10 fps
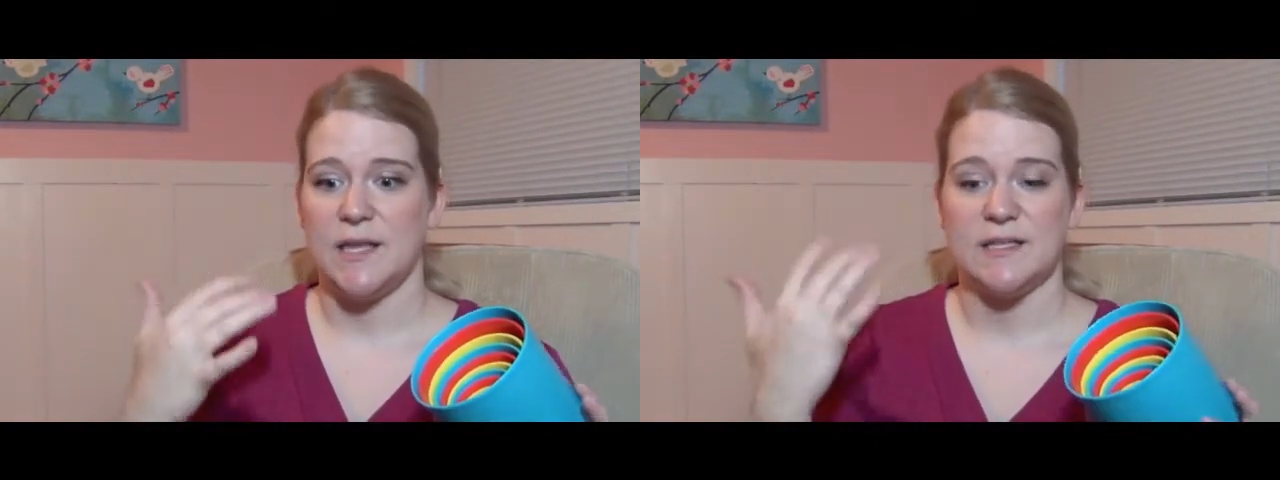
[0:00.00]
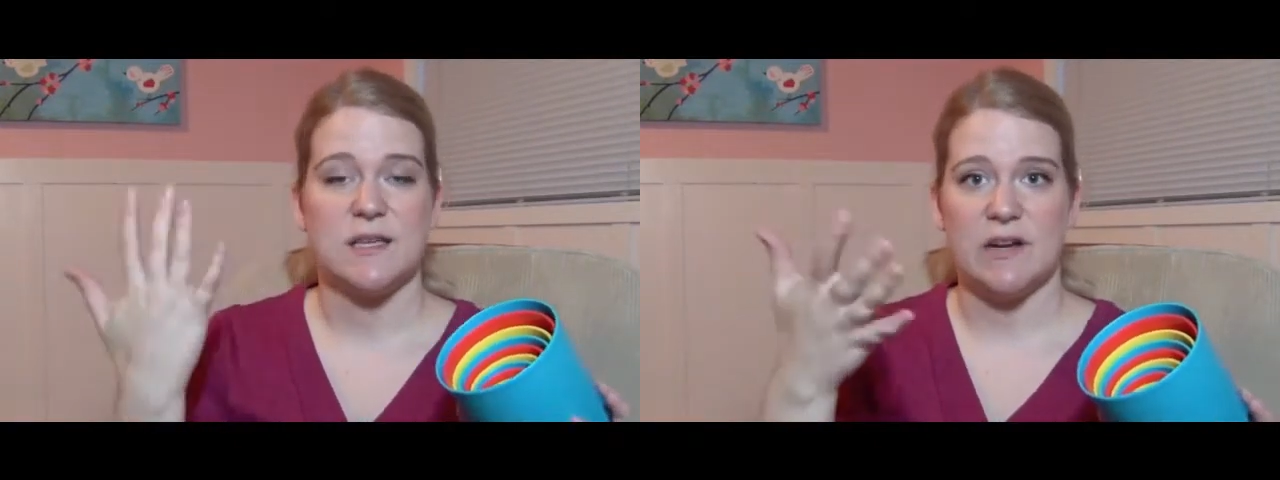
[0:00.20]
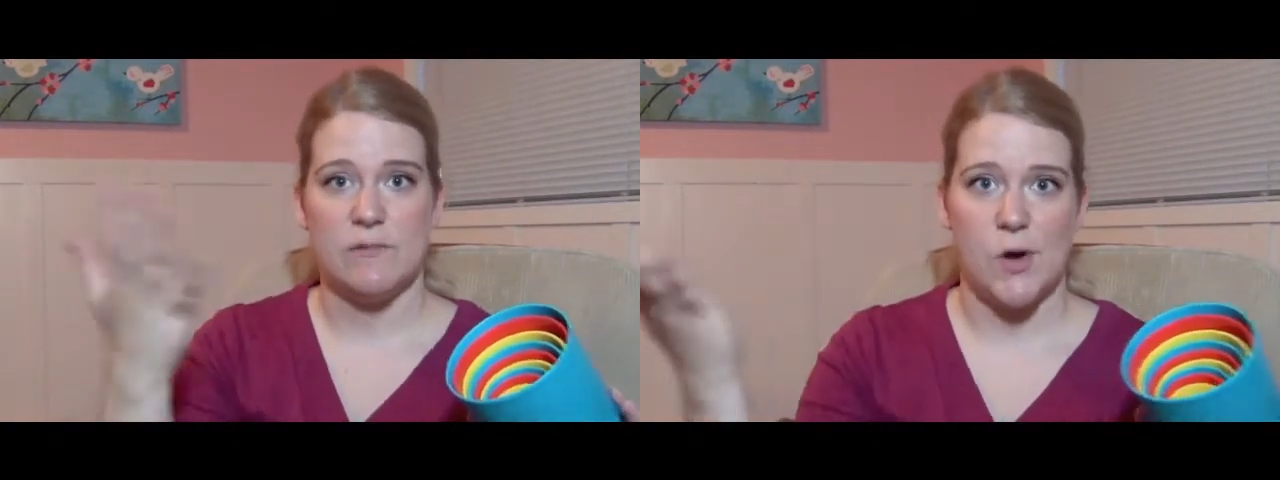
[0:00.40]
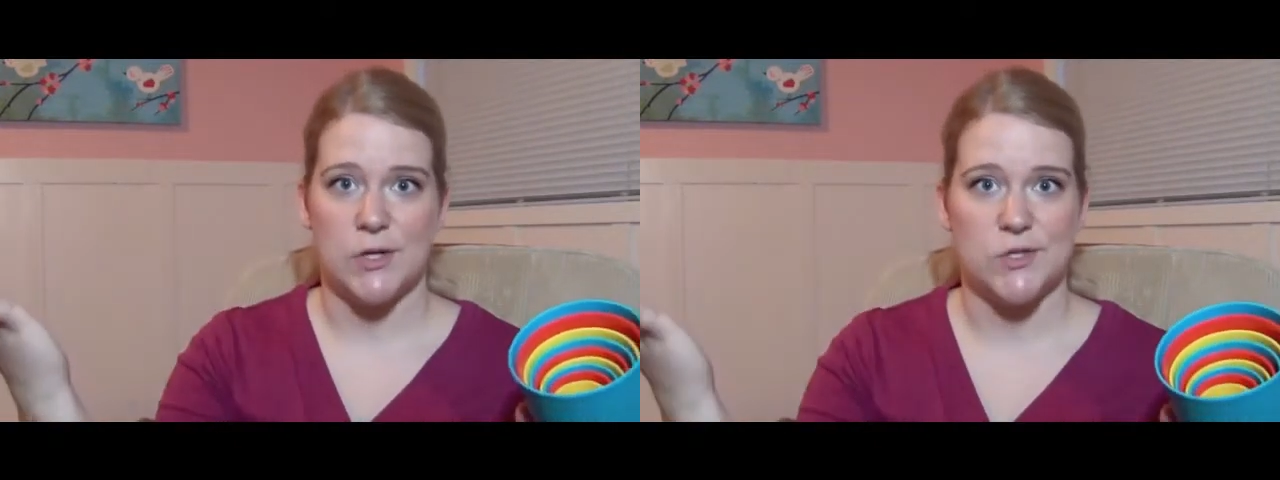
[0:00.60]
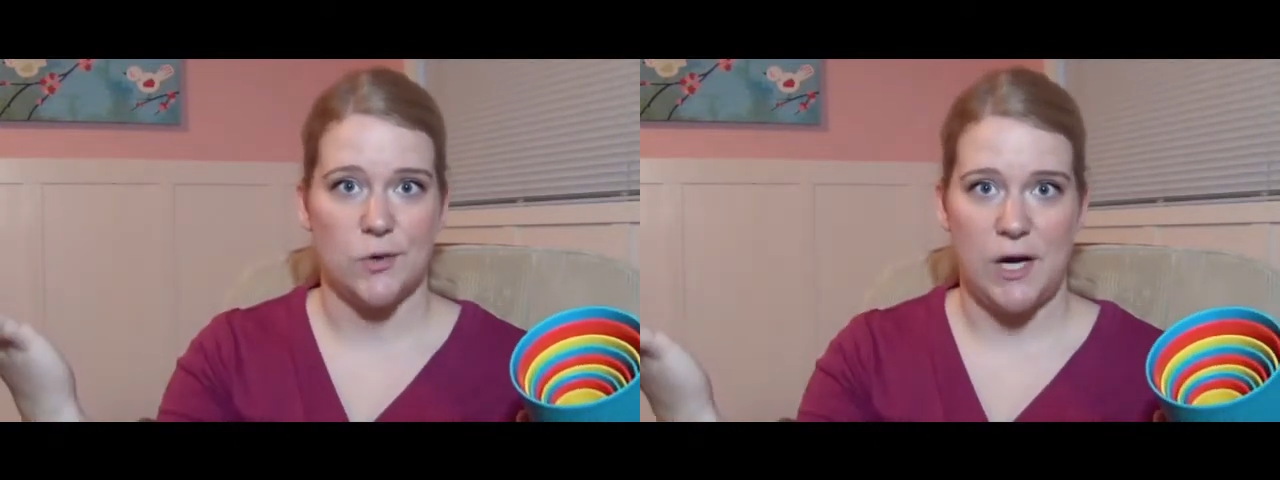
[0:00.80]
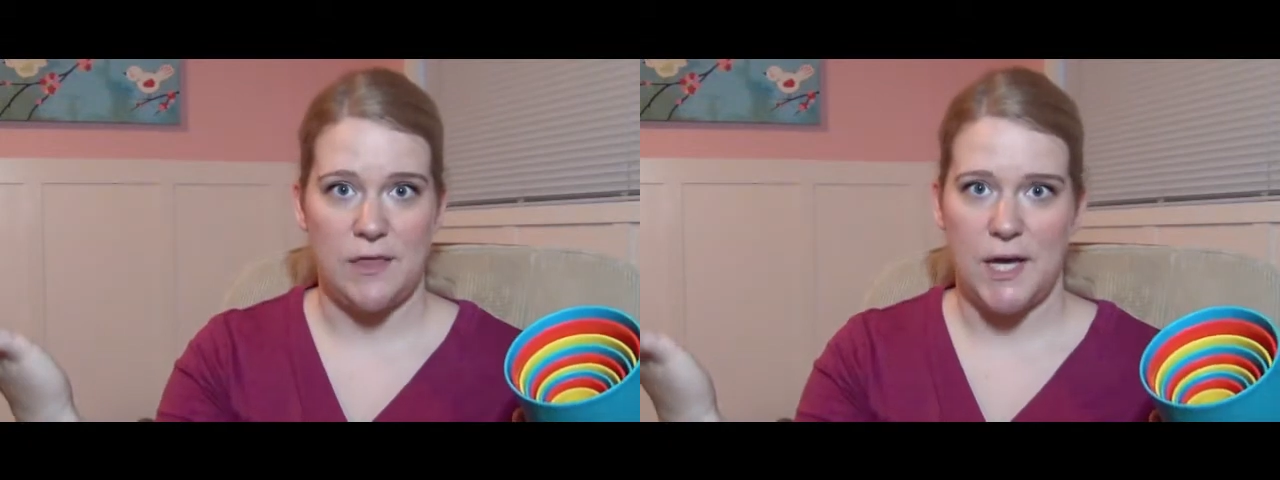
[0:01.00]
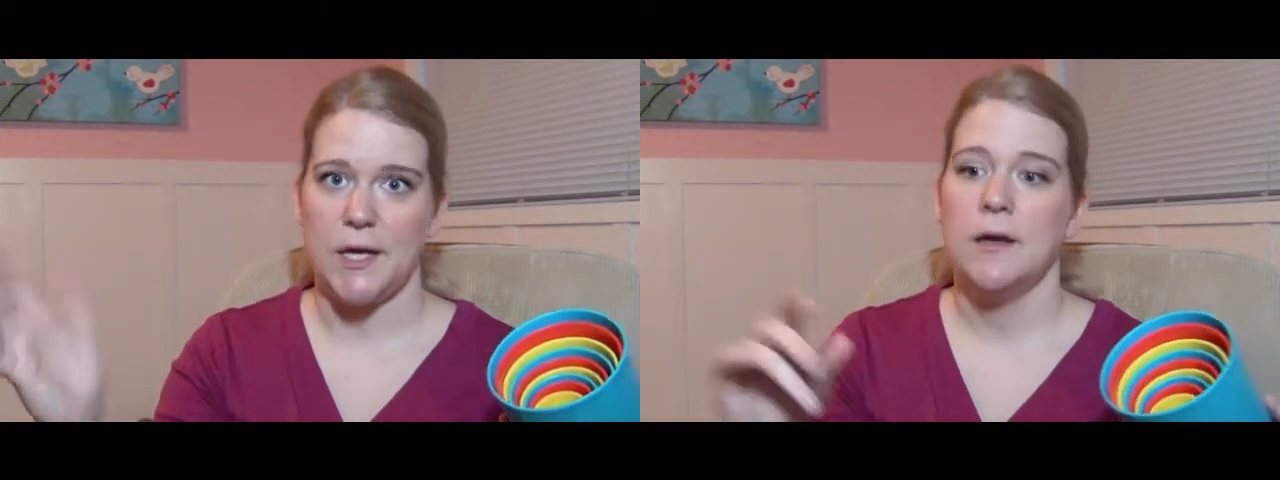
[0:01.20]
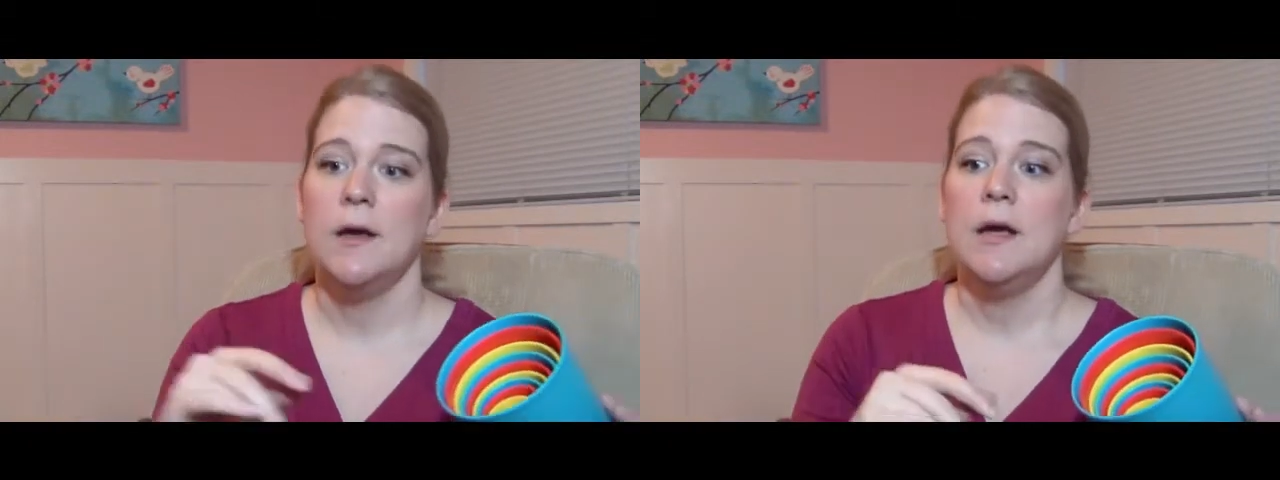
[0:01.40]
and that's kind of a Montessori thing